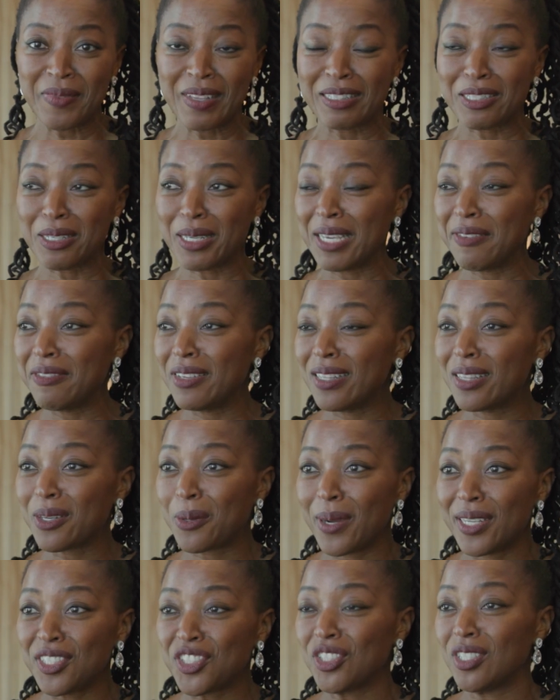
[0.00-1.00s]
So even in the
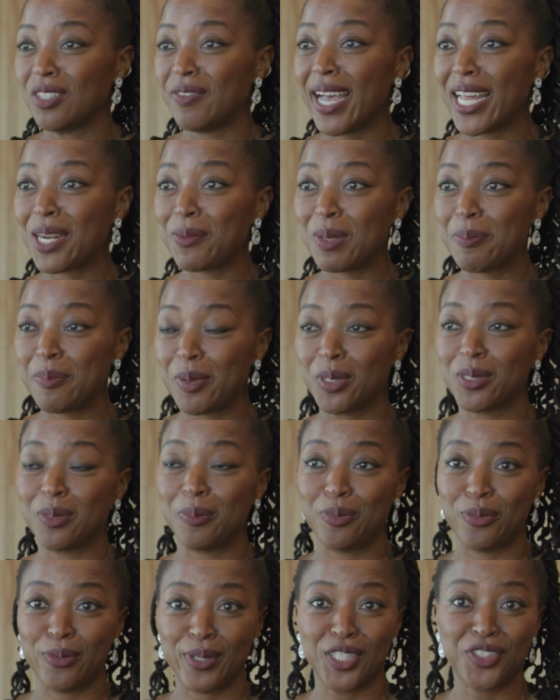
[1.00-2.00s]
question of how do we build a
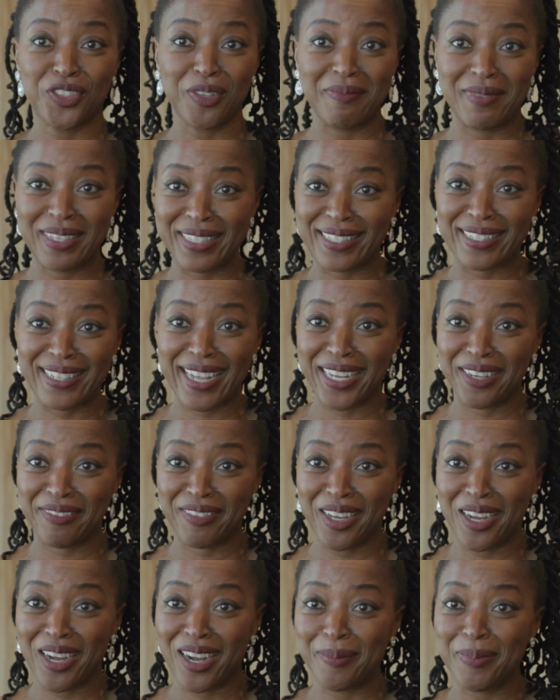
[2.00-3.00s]
bridge from this side of
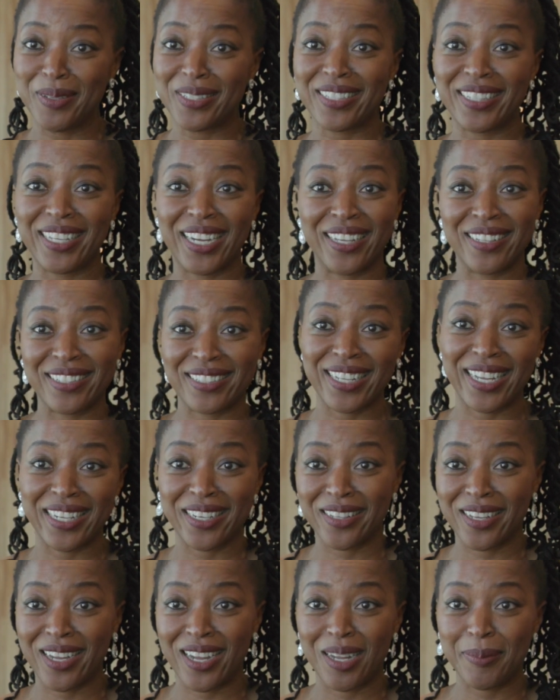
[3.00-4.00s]
the harbor to the other side
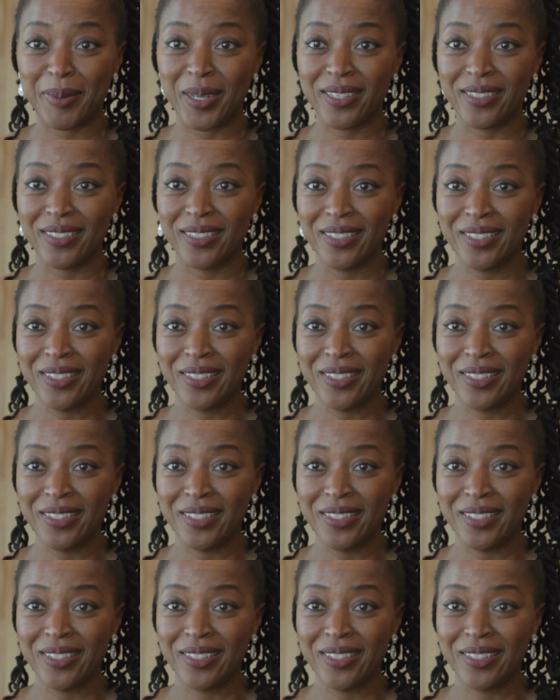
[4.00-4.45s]
of the harbor,